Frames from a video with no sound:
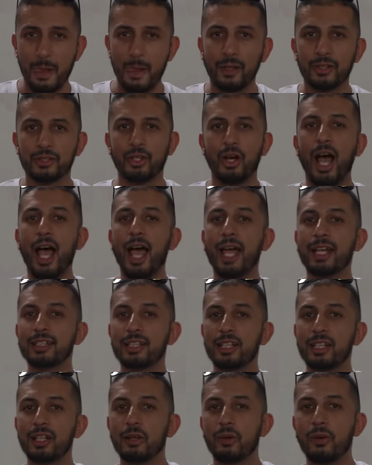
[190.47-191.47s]
So I
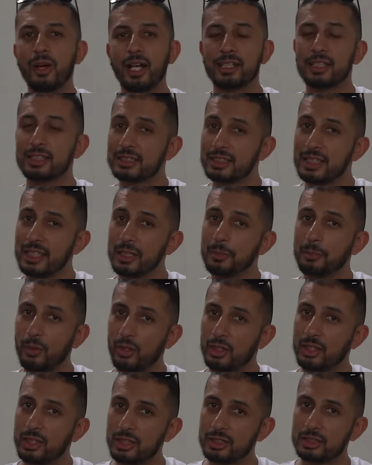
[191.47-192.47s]
didn't want to sleep on
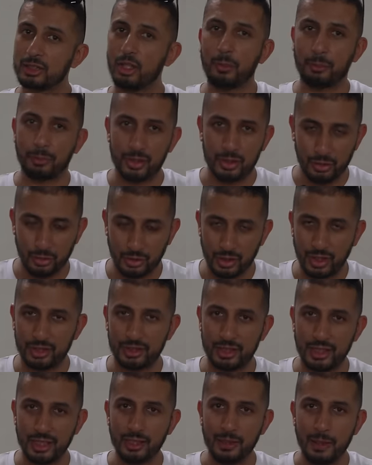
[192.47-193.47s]
this
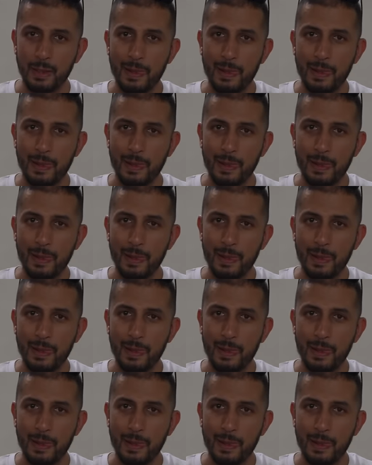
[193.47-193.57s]
opportunity.